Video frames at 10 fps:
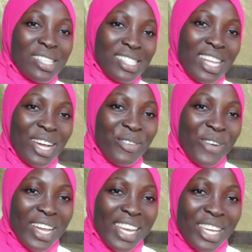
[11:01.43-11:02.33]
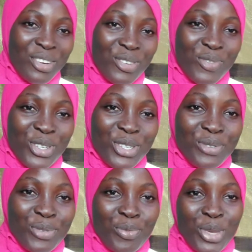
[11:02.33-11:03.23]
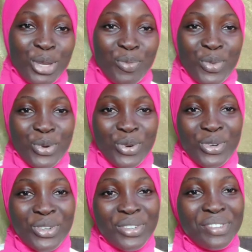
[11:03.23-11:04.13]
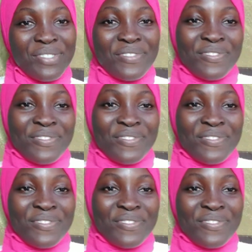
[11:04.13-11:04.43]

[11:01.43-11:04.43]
Assalamu alaikum, beautiful people.